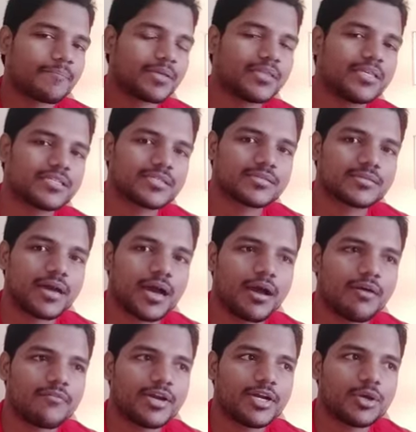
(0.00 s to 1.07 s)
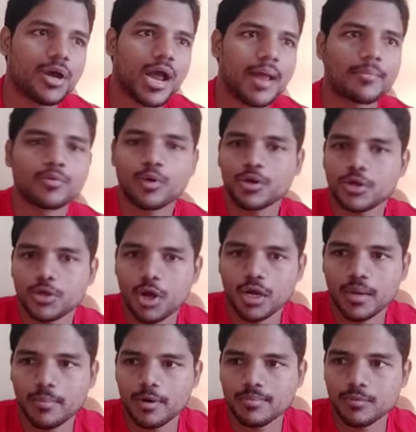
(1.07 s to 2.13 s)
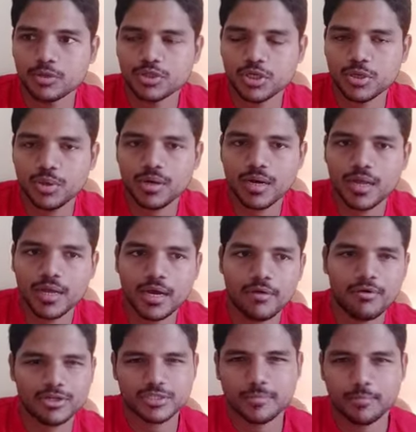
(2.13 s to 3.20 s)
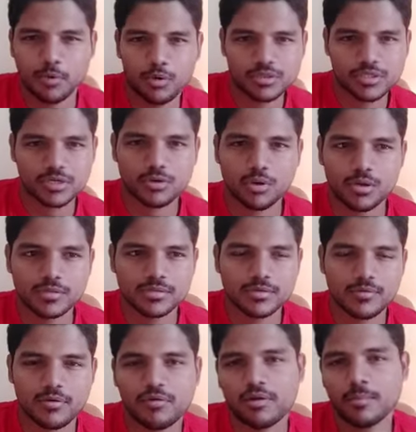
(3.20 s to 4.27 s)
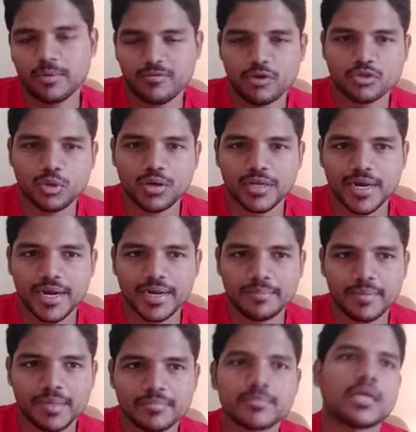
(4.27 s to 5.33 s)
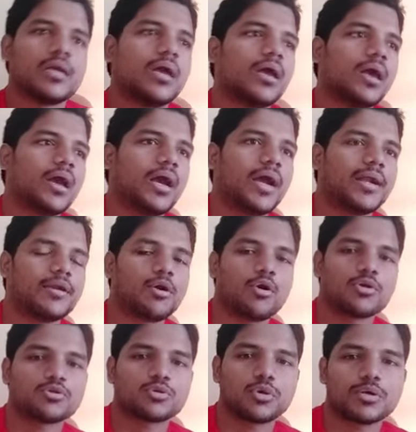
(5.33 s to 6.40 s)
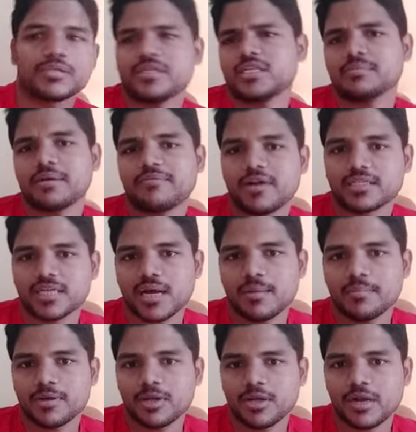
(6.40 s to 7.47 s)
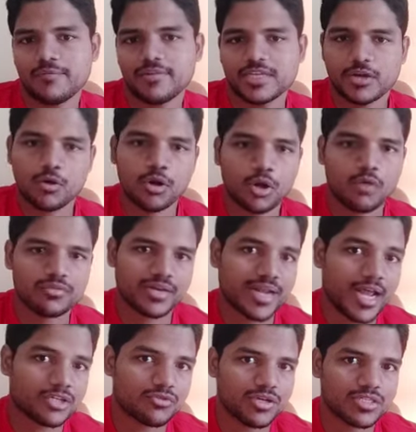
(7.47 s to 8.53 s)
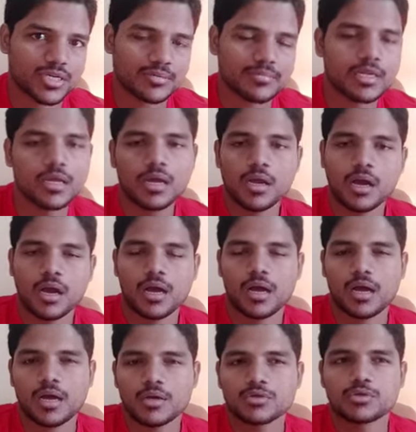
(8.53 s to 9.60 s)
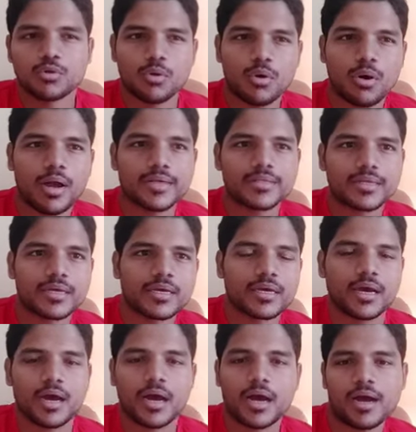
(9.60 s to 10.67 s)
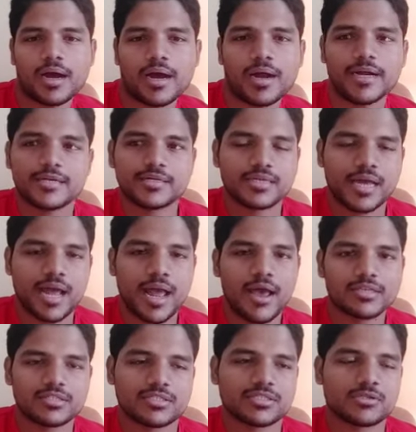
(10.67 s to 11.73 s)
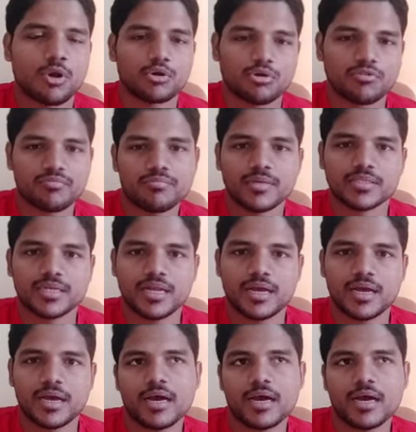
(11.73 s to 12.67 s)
In this video, I'm going to talk about mostly on like what is the pros and cons before joining ADP. And also, this is my first company which I got after graduation. So I think it has lot of mixed